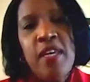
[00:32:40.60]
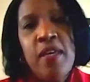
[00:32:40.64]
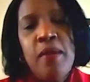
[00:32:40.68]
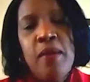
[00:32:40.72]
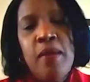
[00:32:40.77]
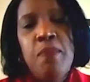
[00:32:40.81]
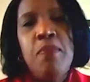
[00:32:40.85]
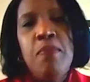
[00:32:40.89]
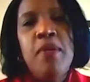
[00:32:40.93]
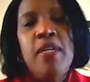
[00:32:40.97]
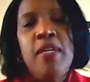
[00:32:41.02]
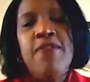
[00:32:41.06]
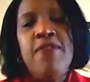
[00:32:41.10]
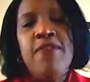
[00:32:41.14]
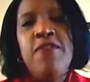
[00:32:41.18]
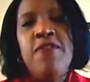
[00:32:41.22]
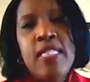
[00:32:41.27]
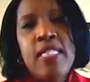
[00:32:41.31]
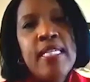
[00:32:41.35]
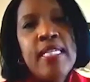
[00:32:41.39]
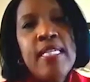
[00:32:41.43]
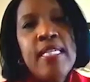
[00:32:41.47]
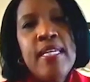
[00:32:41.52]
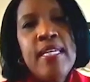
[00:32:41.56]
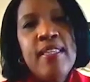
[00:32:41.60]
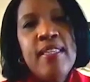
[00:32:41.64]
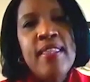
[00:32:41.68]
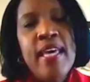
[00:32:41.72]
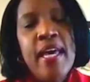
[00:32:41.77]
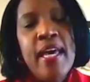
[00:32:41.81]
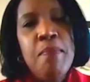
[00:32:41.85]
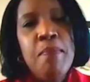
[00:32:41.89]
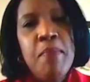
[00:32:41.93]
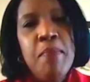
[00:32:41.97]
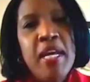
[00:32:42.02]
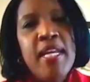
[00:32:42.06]
been seeing
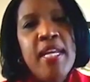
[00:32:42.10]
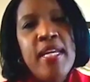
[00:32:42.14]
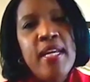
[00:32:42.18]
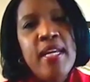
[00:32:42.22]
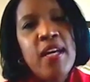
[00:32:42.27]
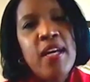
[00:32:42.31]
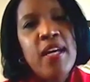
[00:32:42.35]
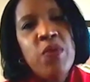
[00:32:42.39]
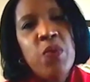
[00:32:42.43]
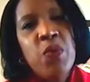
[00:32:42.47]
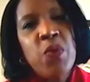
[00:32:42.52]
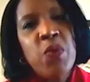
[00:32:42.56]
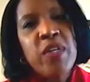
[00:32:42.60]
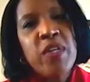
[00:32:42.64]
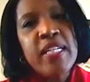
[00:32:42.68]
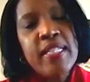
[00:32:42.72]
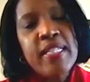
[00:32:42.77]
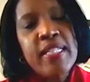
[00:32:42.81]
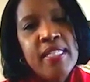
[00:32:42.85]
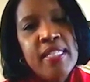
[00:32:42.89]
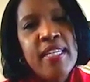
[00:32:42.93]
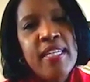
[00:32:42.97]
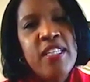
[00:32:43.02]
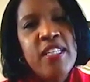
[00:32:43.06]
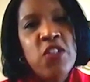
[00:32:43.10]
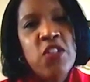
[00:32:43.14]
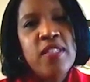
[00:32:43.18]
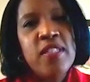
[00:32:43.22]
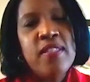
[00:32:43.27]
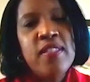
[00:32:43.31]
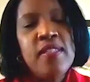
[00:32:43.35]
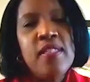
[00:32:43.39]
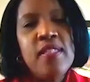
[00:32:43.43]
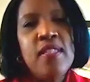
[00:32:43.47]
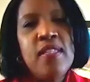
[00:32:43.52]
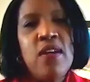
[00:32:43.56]
that many other
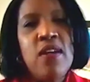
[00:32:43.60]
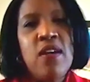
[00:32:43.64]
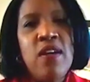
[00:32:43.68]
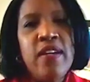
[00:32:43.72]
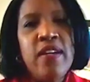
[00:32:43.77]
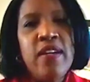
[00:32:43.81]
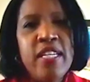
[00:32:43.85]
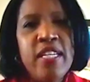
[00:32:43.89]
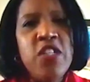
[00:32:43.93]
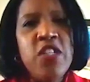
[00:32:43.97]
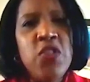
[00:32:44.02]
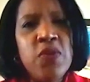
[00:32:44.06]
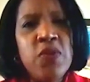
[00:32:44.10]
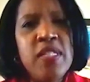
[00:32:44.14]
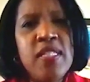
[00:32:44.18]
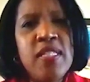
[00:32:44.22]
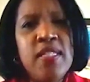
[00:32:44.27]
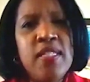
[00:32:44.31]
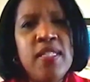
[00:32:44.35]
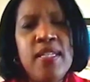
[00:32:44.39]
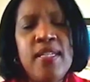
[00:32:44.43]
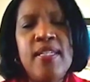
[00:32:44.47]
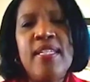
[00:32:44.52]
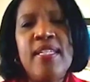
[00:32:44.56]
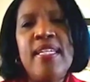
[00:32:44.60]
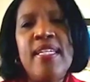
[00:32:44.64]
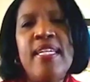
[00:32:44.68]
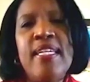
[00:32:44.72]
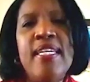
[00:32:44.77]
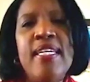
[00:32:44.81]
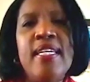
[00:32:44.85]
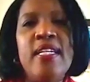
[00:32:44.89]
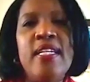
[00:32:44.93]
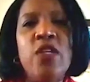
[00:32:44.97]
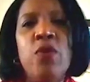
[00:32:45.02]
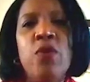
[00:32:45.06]
organizations are interested
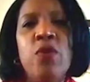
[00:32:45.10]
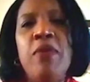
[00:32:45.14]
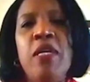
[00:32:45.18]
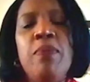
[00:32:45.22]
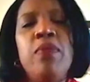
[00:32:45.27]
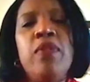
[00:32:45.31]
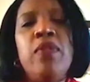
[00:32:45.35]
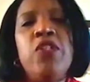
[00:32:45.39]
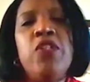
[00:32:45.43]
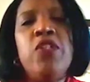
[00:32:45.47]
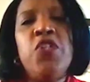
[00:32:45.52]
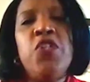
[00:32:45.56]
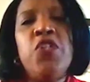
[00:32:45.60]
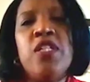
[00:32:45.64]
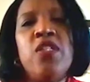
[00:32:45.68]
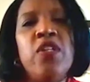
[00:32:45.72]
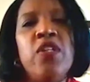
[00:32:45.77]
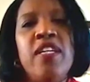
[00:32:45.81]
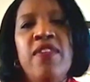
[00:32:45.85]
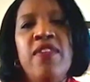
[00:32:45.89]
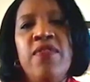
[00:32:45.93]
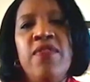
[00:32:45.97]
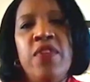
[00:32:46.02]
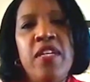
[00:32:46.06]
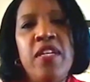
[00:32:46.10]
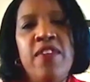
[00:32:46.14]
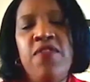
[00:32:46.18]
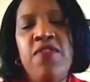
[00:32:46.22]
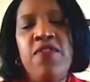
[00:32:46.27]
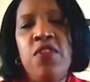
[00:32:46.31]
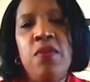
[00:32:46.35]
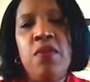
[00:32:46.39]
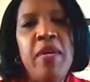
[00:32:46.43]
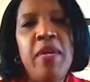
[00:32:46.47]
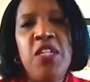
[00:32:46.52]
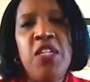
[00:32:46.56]
in, or people are just looking for
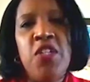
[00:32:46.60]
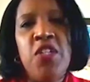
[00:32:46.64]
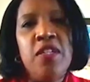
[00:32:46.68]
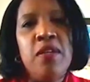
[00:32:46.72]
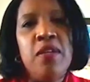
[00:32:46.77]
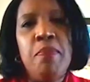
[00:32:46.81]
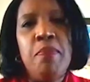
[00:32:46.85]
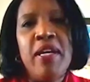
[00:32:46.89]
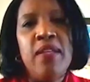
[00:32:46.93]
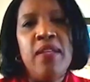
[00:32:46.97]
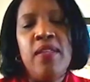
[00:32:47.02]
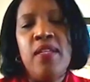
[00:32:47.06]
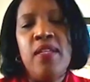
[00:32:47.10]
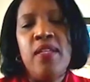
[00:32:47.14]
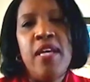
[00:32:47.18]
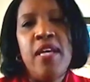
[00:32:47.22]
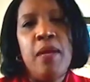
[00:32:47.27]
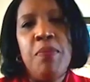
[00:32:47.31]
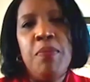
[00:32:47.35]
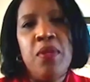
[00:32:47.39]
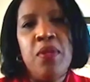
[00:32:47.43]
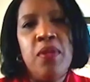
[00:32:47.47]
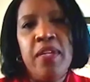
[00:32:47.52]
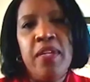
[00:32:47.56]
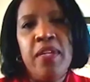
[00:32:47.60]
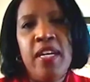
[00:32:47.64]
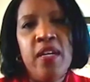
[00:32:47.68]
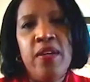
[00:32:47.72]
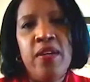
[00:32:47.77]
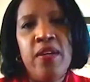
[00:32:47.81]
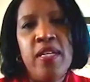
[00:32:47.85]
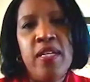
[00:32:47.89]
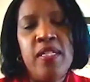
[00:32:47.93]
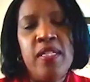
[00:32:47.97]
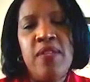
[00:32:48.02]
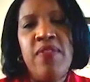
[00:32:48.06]
information about the topical
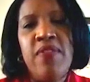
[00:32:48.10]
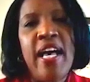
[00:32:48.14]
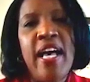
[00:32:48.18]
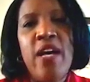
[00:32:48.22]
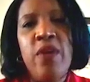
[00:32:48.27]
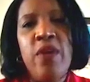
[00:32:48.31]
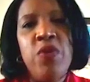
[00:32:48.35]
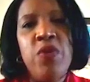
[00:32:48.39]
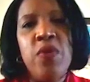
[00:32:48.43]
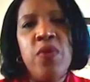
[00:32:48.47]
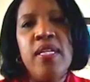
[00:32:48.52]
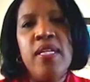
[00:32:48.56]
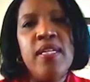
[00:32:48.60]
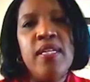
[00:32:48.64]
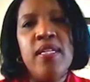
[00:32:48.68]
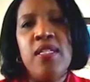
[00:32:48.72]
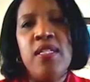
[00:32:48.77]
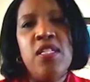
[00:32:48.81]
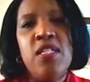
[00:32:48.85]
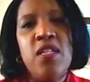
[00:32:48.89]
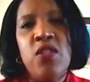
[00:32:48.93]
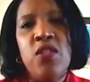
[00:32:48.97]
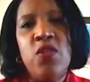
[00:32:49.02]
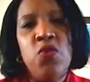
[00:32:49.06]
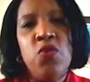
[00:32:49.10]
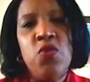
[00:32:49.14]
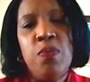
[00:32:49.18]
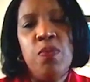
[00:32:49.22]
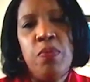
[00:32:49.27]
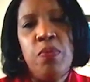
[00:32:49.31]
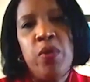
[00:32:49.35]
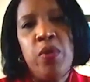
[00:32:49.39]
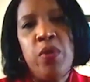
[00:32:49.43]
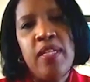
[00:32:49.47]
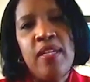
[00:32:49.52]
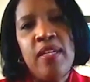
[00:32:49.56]
areas of how you can continue to
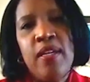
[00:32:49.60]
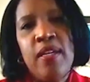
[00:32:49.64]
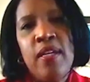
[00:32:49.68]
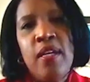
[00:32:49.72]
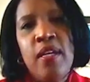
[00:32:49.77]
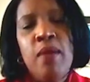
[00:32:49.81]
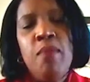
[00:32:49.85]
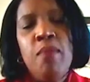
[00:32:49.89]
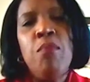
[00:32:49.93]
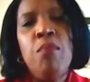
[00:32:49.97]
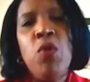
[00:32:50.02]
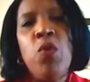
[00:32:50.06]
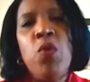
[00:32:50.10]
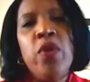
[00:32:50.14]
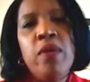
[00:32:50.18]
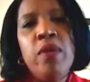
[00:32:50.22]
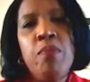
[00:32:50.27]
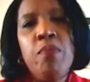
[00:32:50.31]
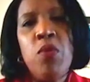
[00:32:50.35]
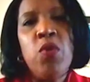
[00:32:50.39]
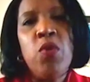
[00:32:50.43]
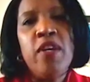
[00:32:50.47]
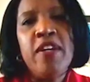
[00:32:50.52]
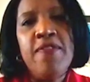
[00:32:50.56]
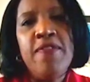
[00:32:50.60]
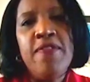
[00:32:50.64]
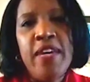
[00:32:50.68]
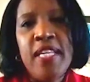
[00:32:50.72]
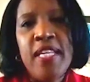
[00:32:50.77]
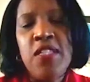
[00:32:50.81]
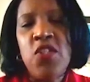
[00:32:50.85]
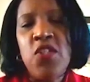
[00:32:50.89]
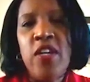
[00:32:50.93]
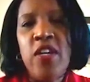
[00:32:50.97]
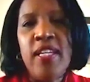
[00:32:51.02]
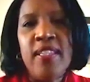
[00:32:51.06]
put more and more
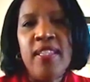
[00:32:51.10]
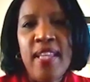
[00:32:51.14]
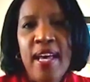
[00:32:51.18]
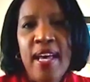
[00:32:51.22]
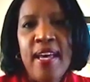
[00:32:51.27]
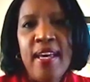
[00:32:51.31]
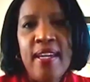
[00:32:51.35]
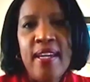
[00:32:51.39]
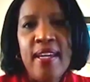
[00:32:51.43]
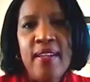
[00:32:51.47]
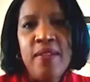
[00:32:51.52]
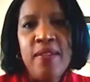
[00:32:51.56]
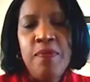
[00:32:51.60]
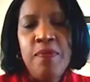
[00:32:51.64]
events online